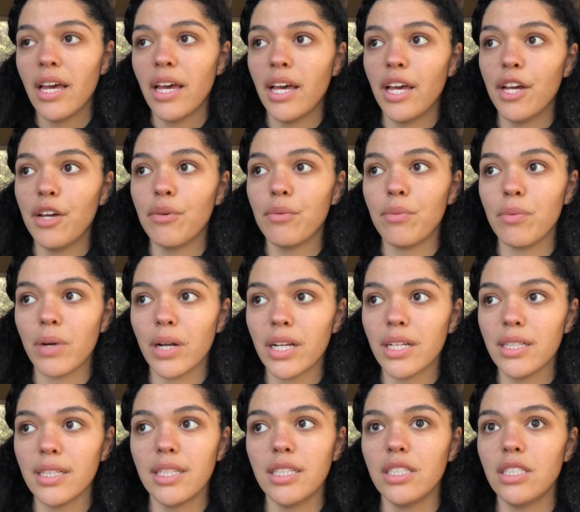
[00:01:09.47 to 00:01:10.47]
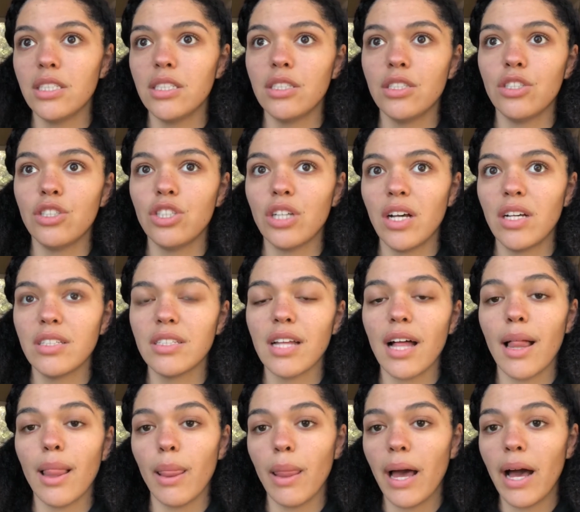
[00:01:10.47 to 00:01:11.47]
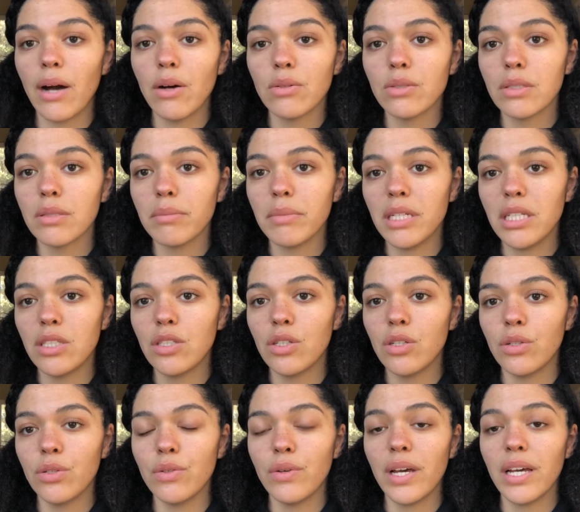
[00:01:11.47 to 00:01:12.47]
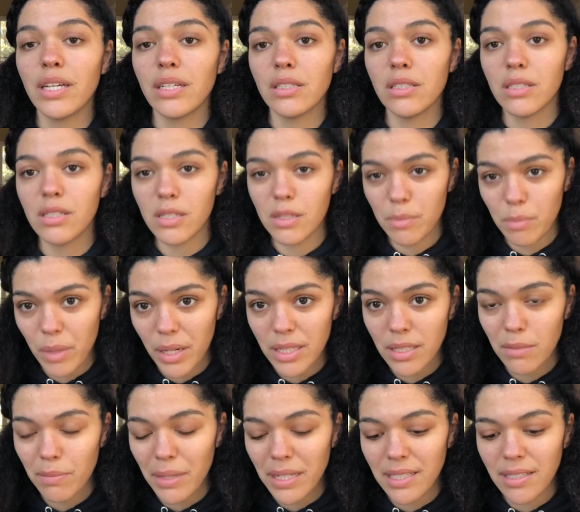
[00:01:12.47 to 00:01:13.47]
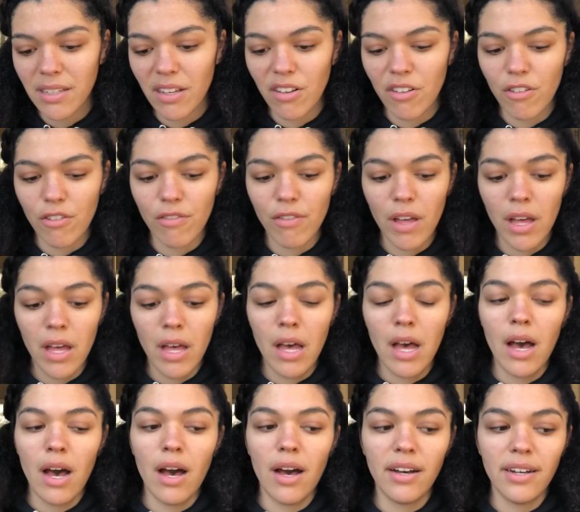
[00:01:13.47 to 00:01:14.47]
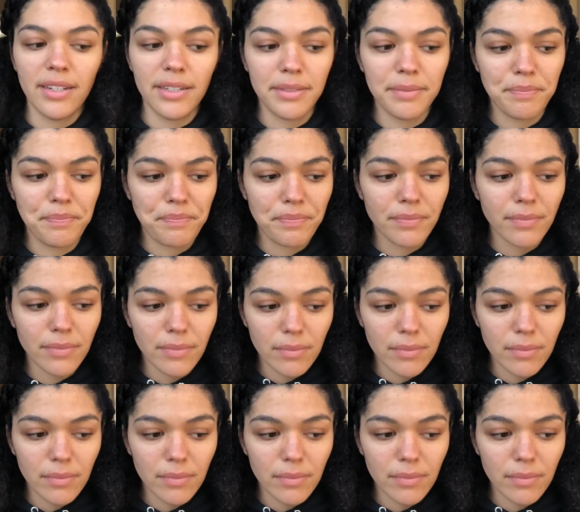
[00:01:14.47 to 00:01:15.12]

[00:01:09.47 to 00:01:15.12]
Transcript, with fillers: it really just allows me to express myself. Um,